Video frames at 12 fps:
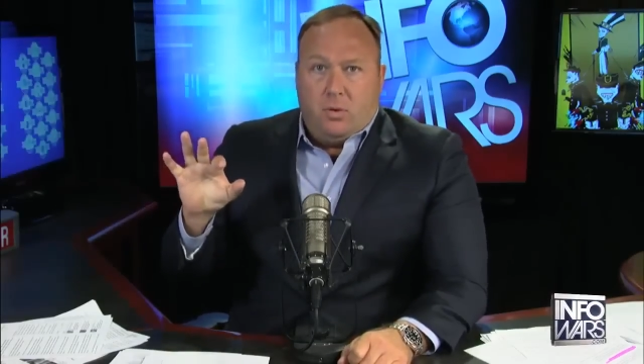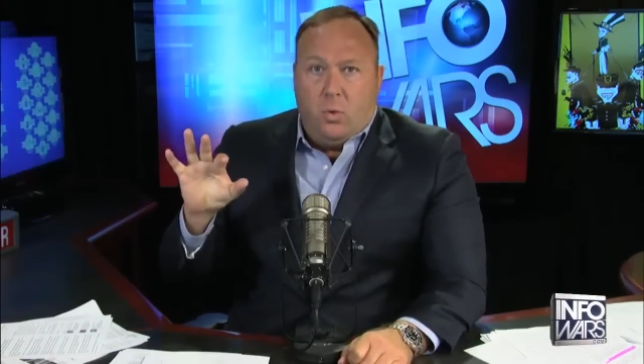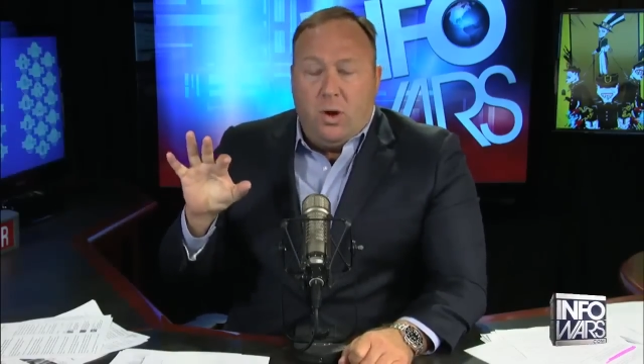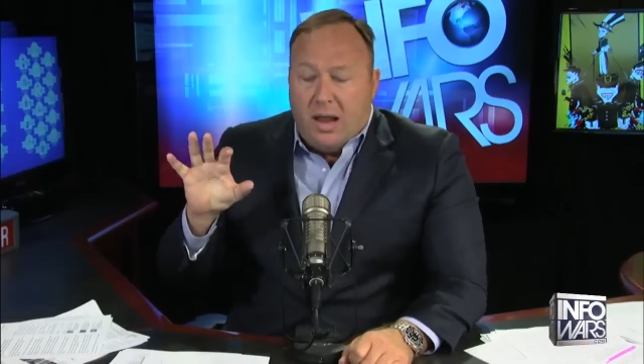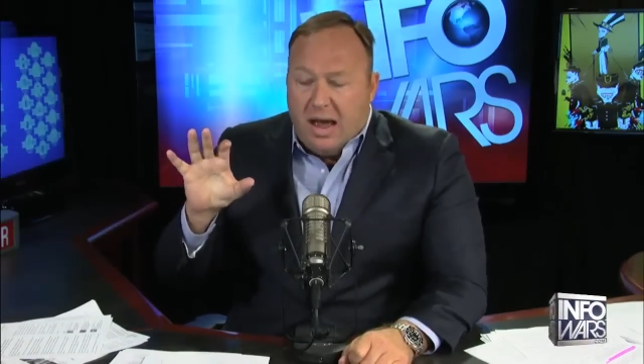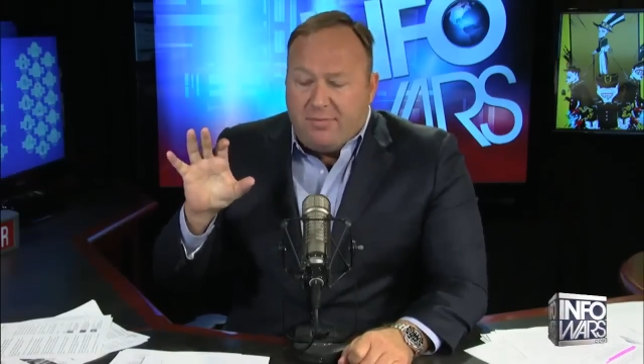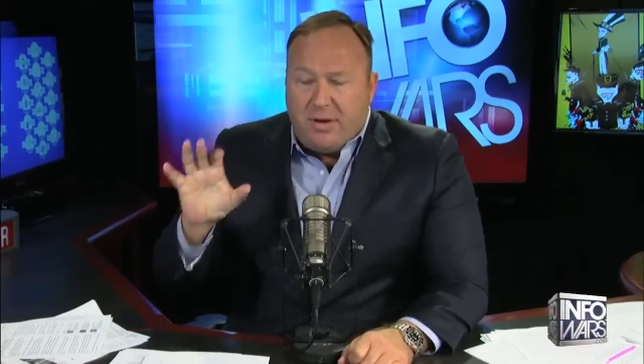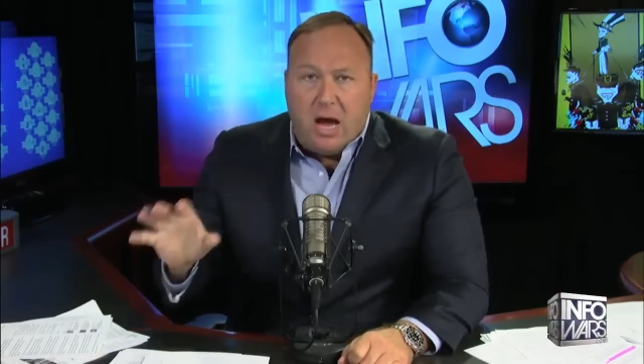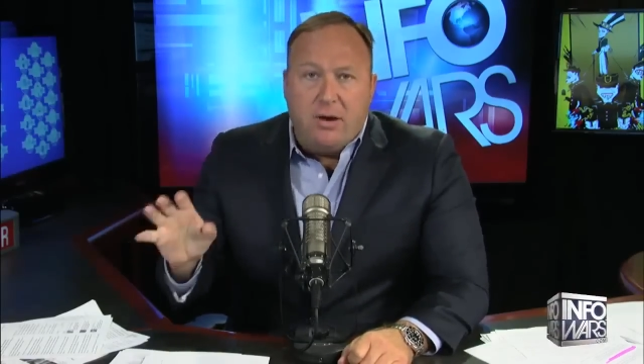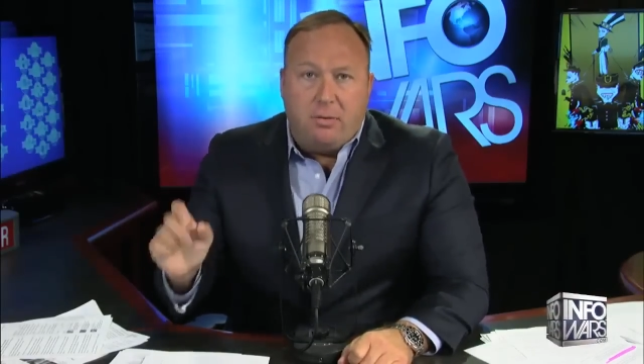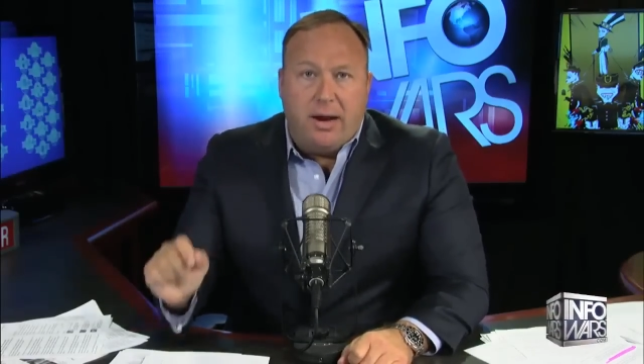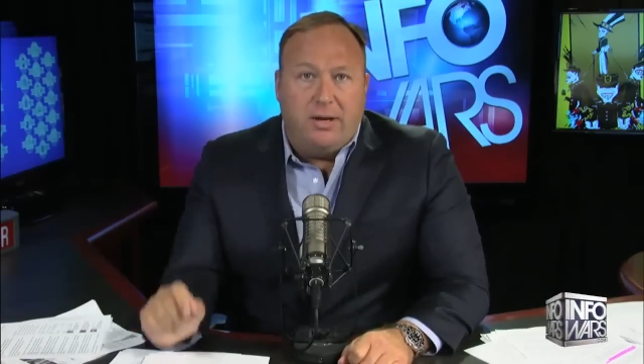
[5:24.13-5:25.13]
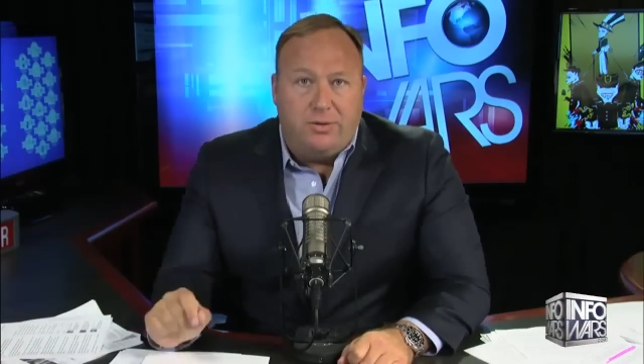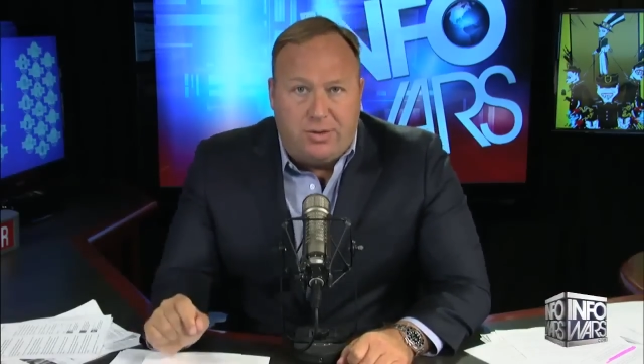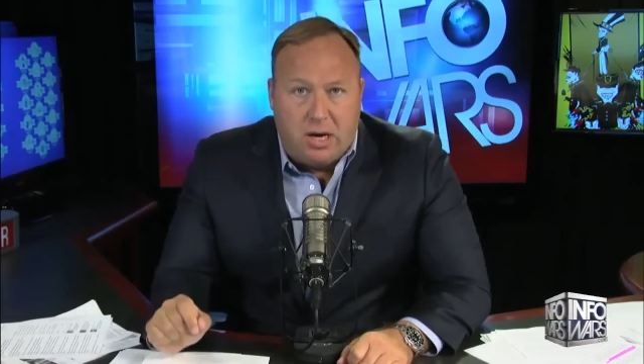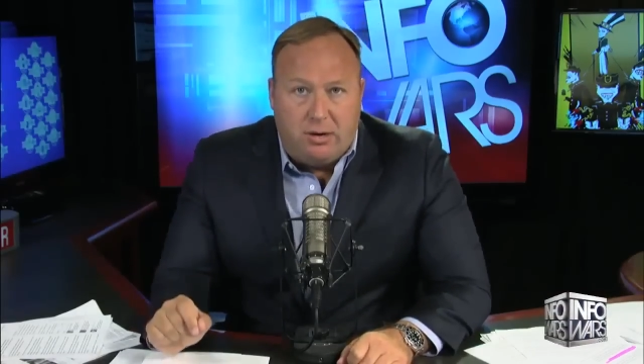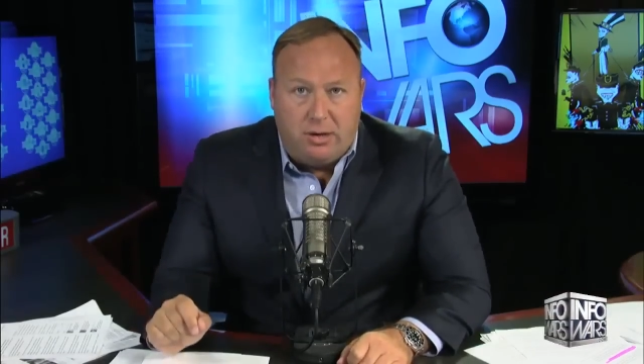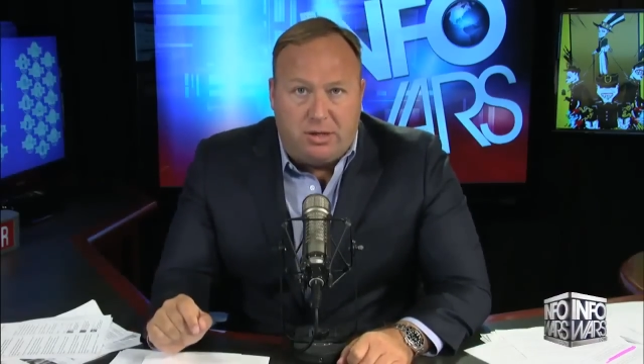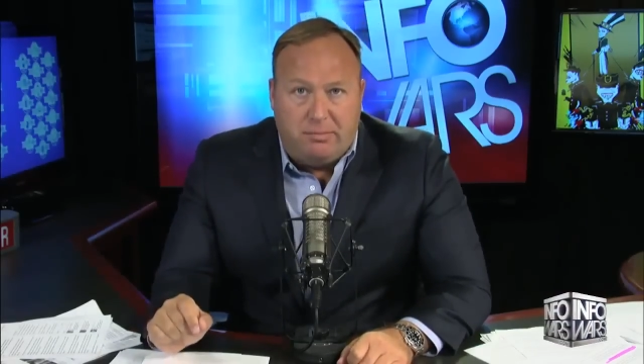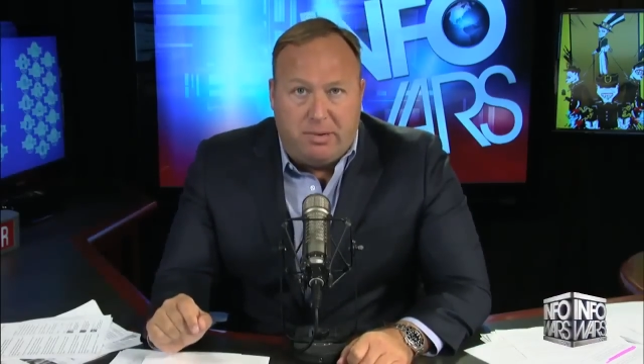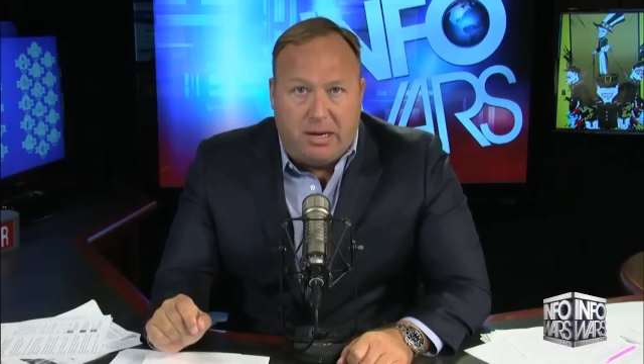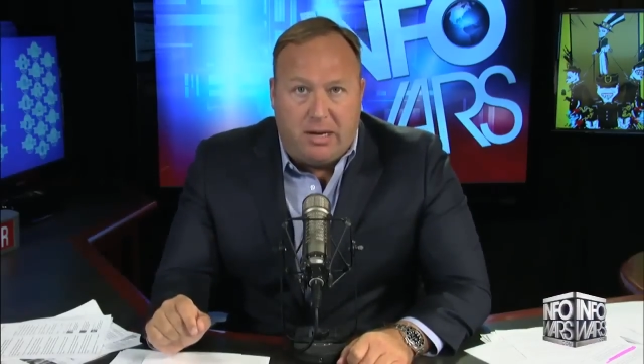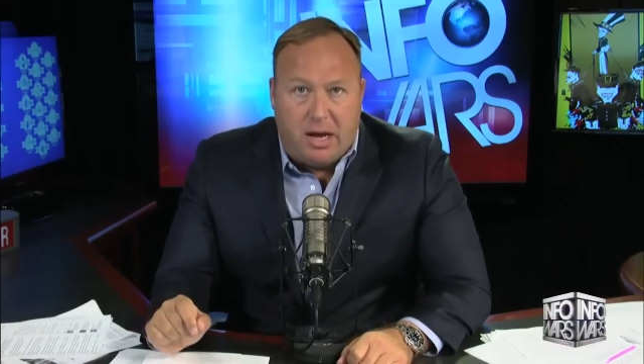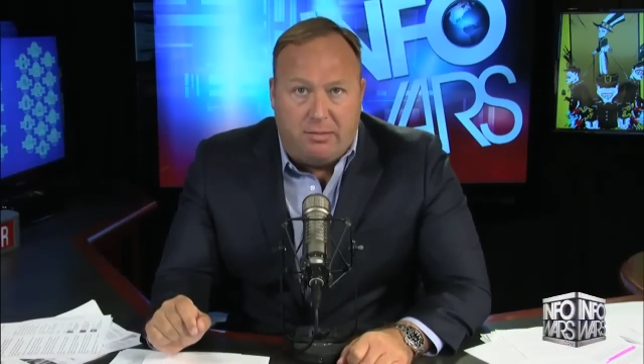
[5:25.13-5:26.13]
We'll have gun range toadies at
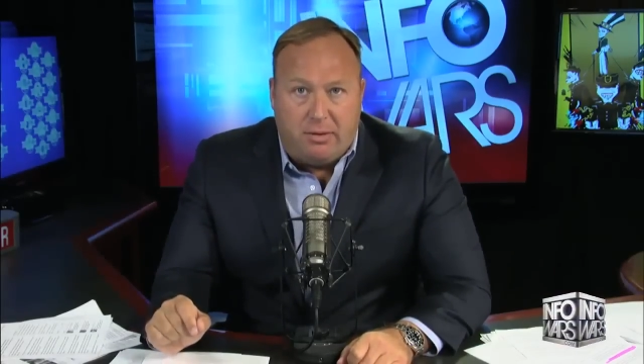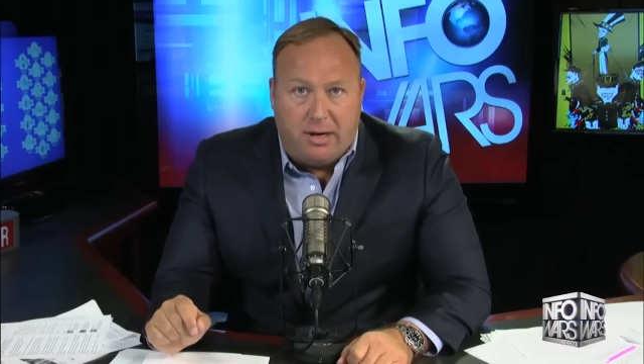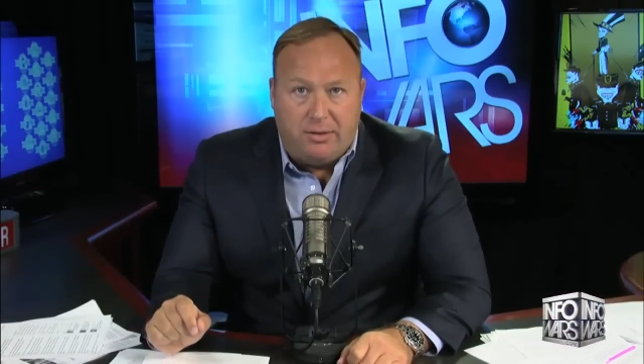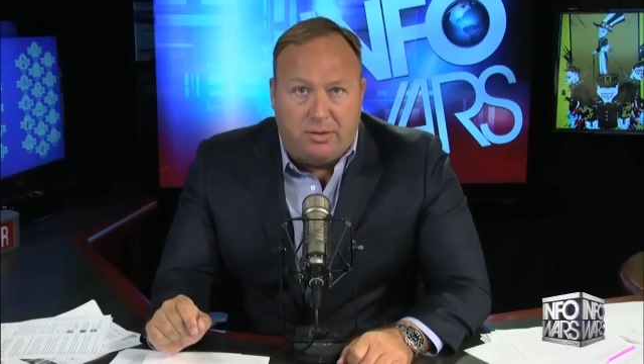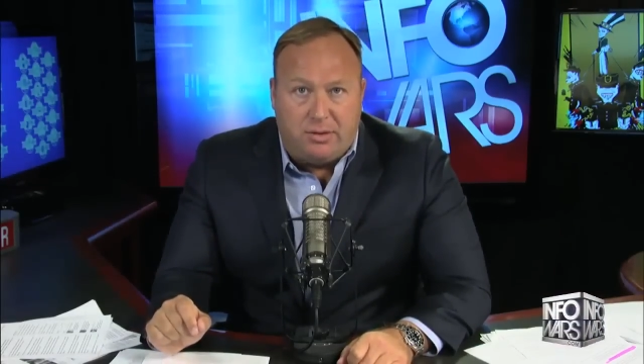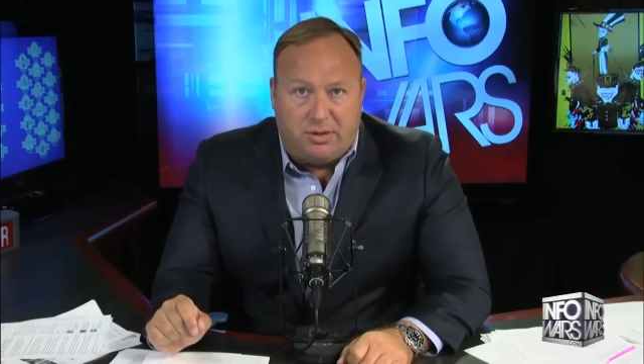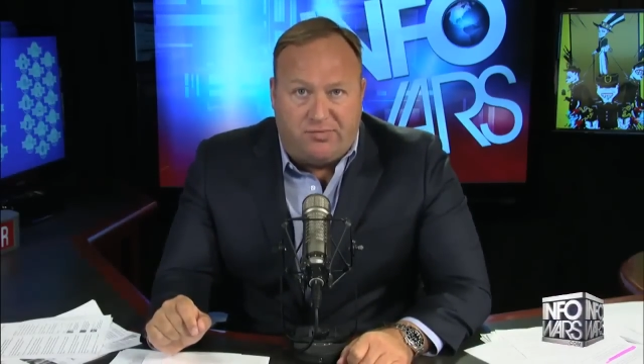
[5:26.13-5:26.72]
big gun ranges.